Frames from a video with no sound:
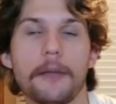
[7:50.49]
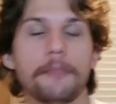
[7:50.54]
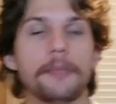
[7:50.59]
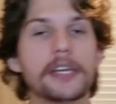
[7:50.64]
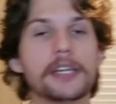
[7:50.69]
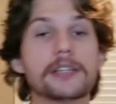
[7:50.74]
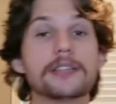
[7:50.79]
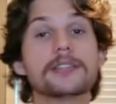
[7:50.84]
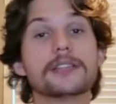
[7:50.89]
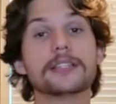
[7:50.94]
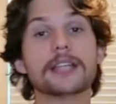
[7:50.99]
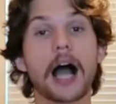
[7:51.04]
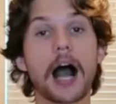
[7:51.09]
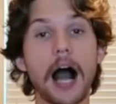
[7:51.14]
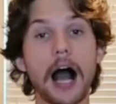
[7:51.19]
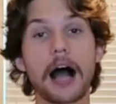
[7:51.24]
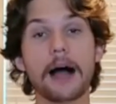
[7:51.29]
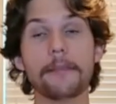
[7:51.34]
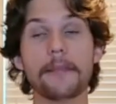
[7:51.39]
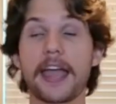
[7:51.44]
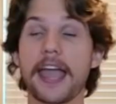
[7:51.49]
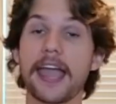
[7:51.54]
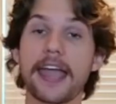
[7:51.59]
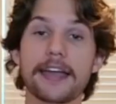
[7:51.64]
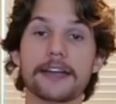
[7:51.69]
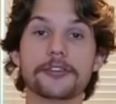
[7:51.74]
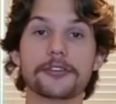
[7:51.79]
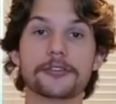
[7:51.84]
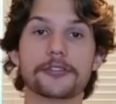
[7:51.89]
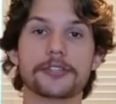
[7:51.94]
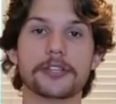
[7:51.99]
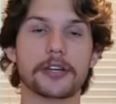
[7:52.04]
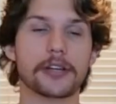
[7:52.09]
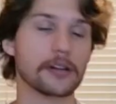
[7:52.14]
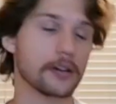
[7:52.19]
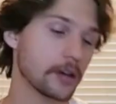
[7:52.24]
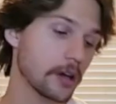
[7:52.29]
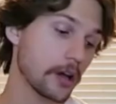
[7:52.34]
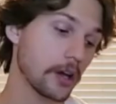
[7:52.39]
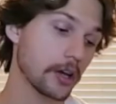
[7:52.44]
Because Tom Anderson,